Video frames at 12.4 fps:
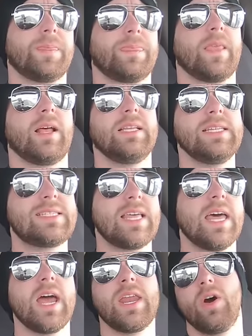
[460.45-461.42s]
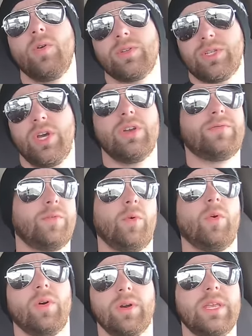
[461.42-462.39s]
At least then I know it's good
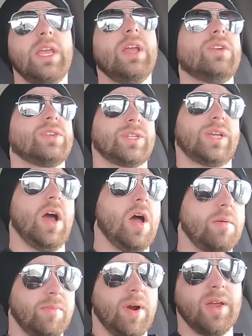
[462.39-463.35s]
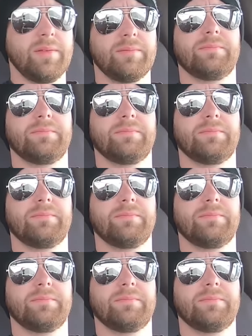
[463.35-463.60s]
for years to come, right?